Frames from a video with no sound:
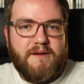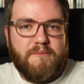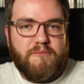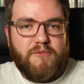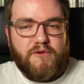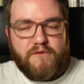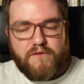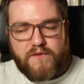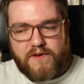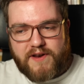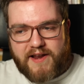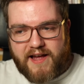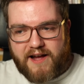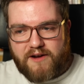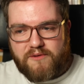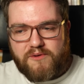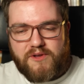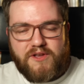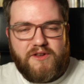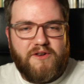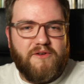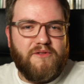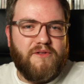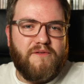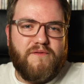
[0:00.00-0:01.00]
But for now,
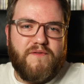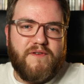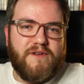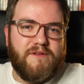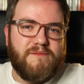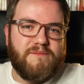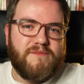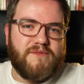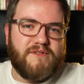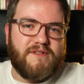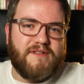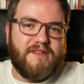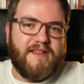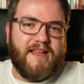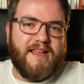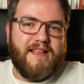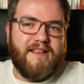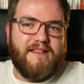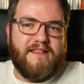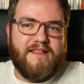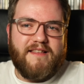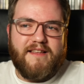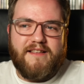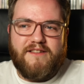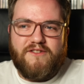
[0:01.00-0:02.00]
you know, the films, they,
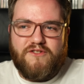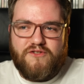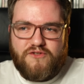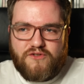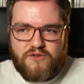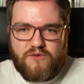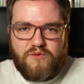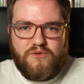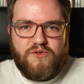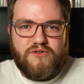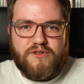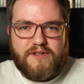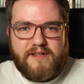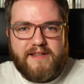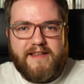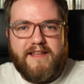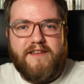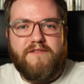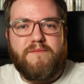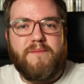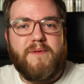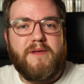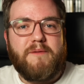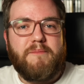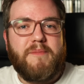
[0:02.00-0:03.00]
they do just
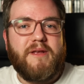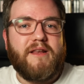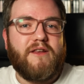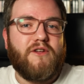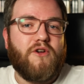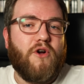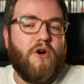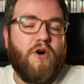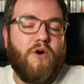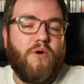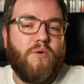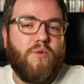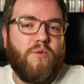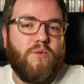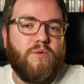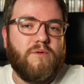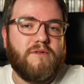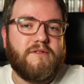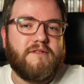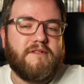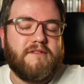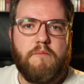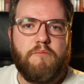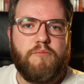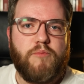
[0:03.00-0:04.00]
leave me a bit
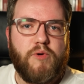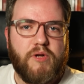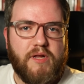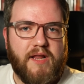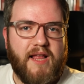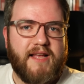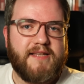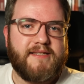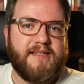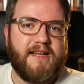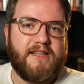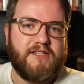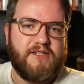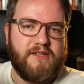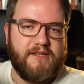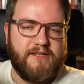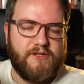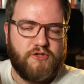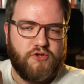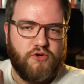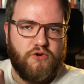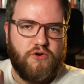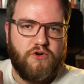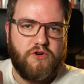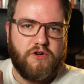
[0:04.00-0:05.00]
cold. But let's actually
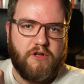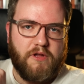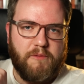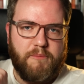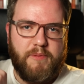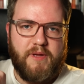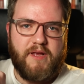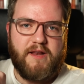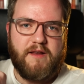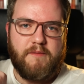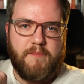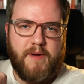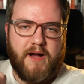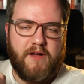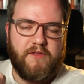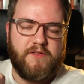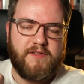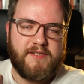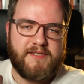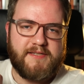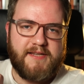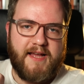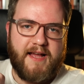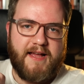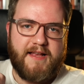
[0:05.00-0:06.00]
talk a bit about the
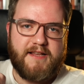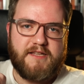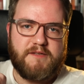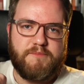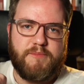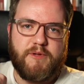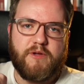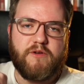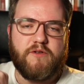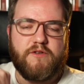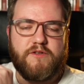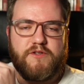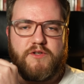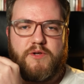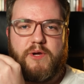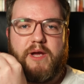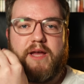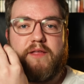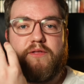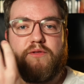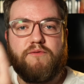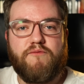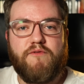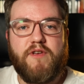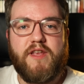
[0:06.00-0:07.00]
set because you
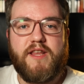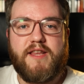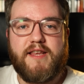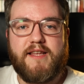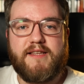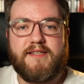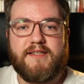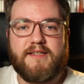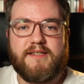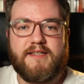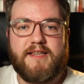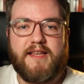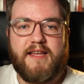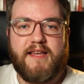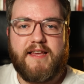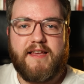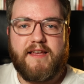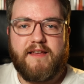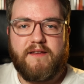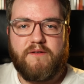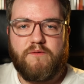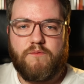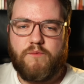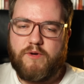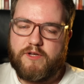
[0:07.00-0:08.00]
get three discs
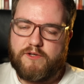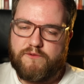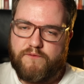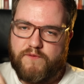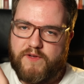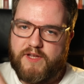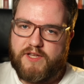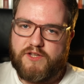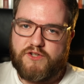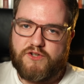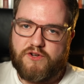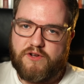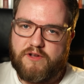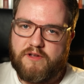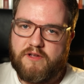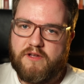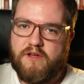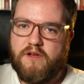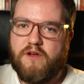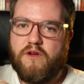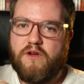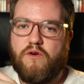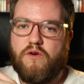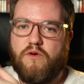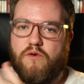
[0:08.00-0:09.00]
here which feature
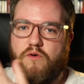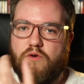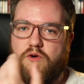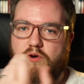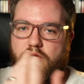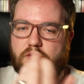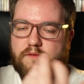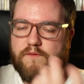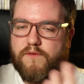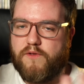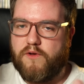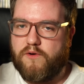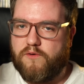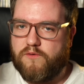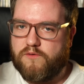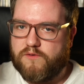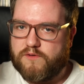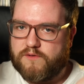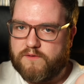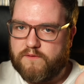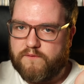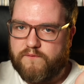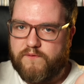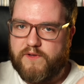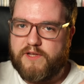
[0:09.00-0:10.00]
all of
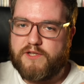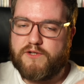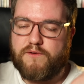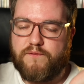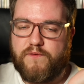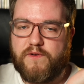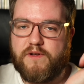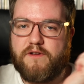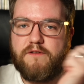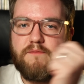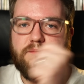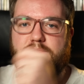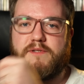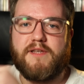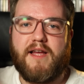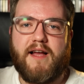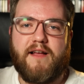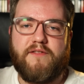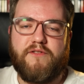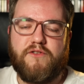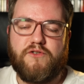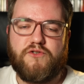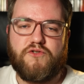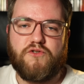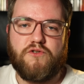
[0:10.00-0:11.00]
those feature films
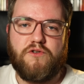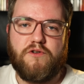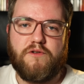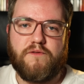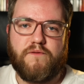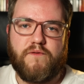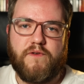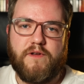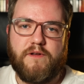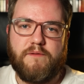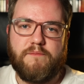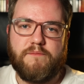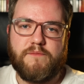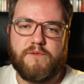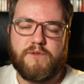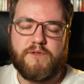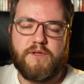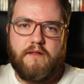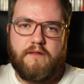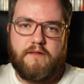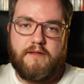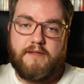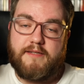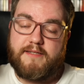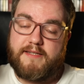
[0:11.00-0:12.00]
and the short films.
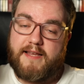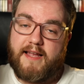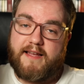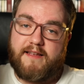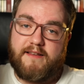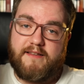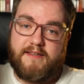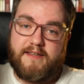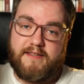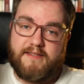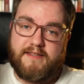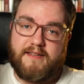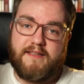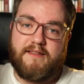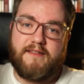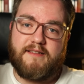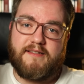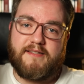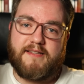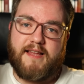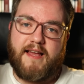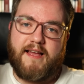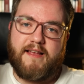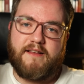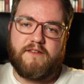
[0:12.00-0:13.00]
The second disc in the
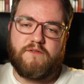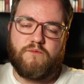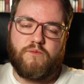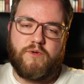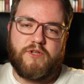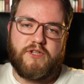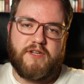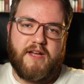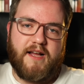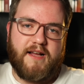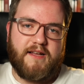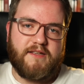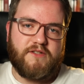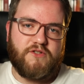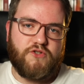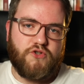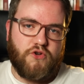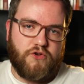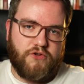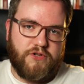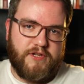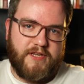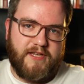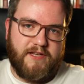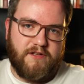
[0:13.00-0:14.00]
set, which has
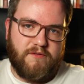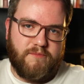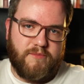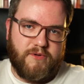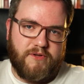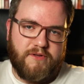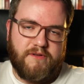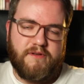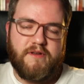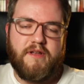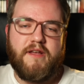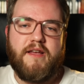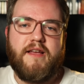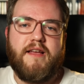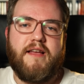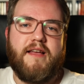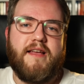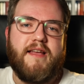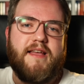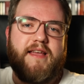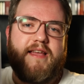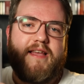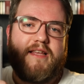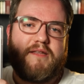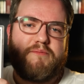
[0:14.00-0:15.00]
Jeanne Dielman,
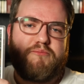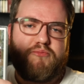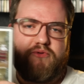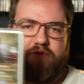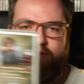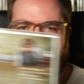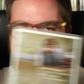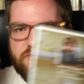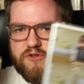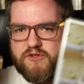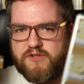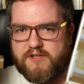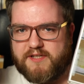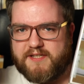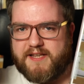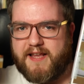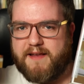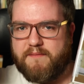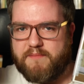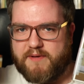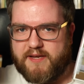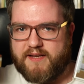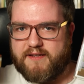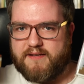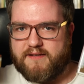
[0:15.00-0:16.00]
is pretty much the
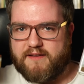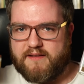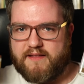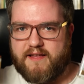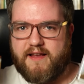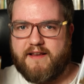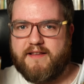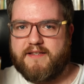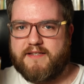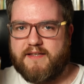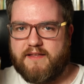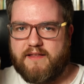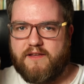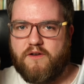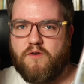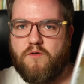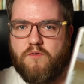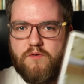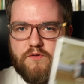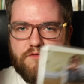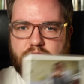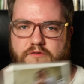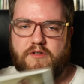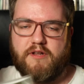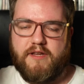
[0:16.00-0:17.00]
same disc that is in the
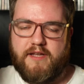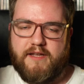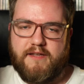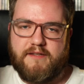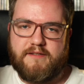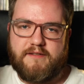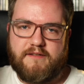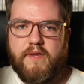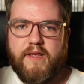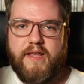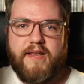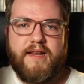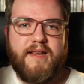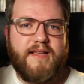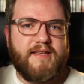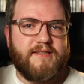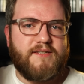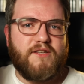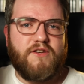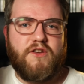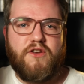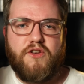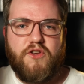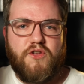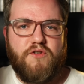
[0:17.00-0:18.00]
older release. It
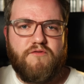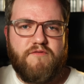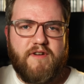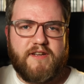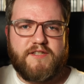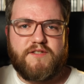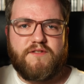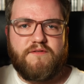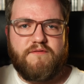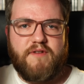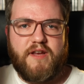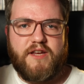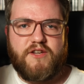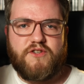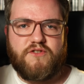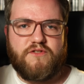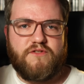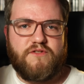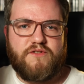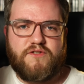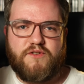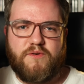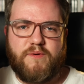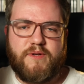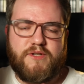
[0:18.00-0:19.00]
isn't a new
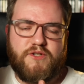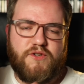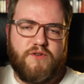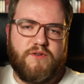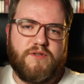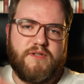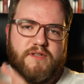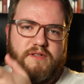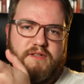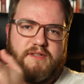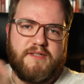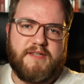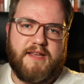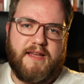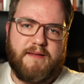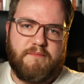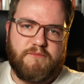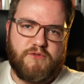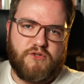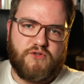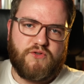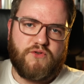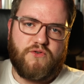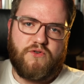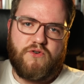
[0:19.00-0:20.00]
restoration, so it's using the same
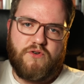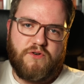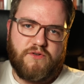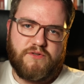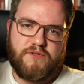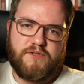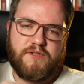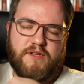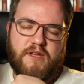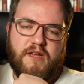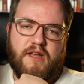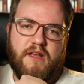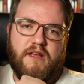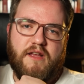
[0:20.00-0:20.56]
source.